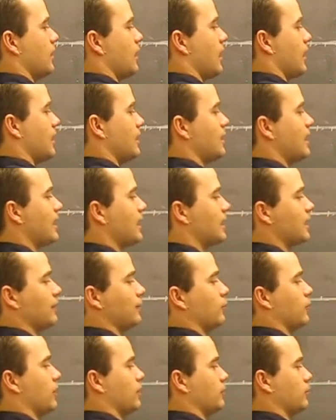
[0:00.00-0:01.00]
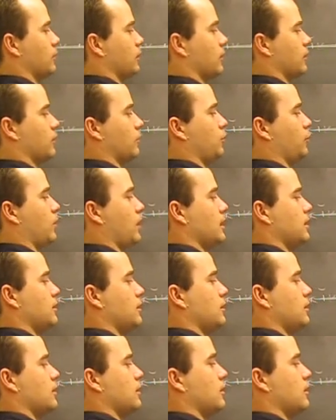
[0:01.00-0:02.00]
and negative 1. We're 1
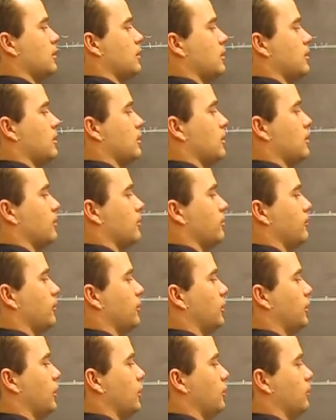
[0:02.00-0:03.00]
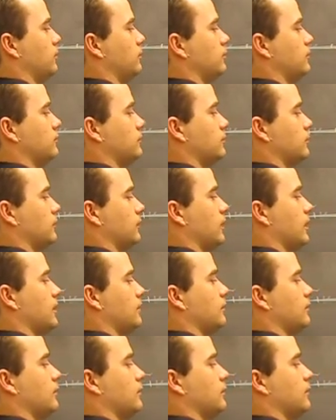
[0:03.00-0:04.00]
below, okay?
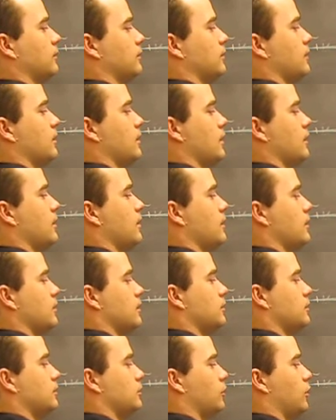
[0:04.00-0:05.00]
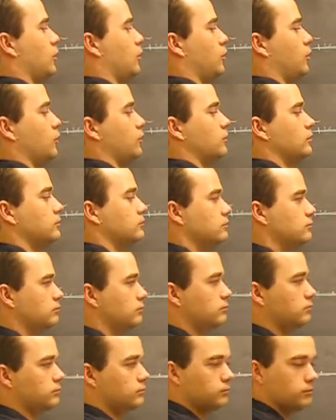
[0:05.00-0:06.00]
So,
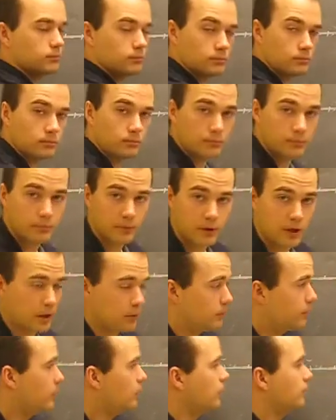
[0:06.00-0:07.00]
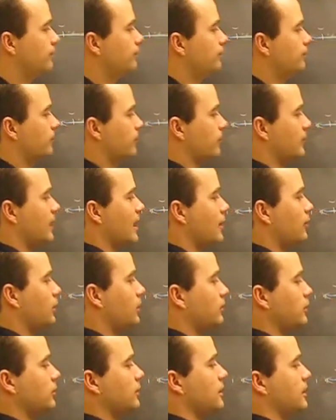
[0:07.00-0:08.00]
there we go. Now, what
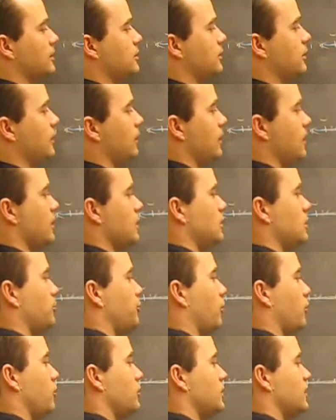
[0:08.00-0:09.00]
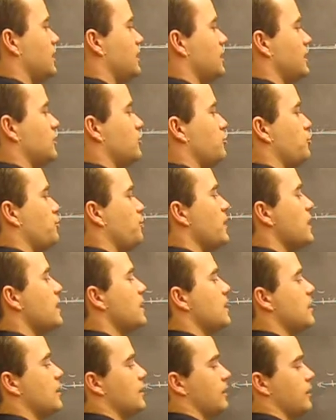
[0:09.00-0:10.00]
about this? Suppose this is
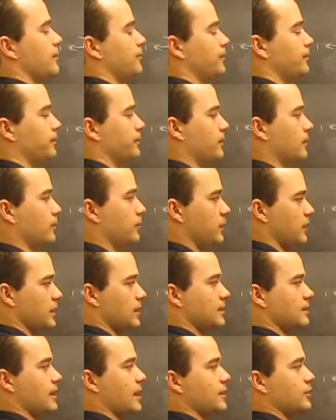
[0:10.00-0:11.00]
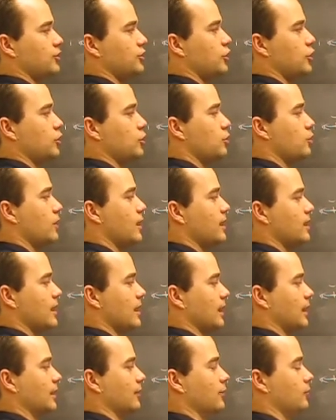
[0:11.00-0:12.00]
B here is at 2 and
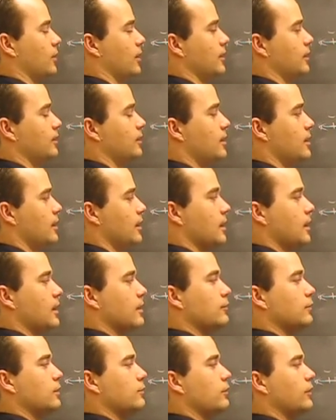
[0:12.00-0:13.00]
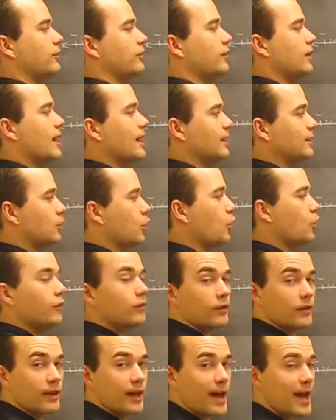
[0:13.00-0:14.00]
negative 1. If we reflect
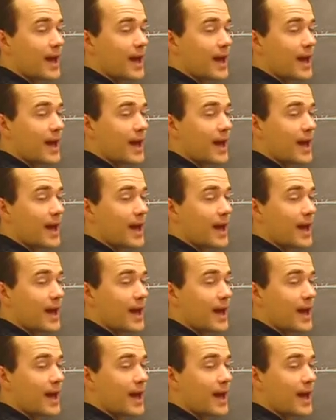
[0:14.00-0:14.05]
over the